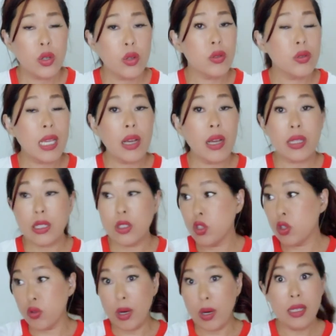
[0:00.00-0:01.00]
It turns out
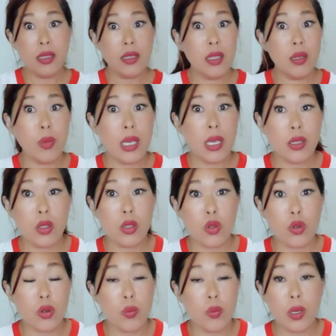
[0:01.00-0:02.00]
that stress can make
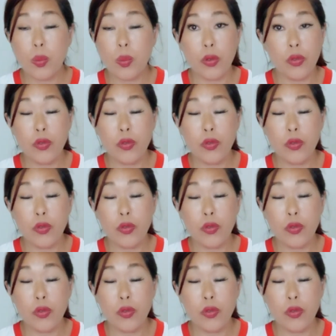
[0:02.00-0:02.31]
certain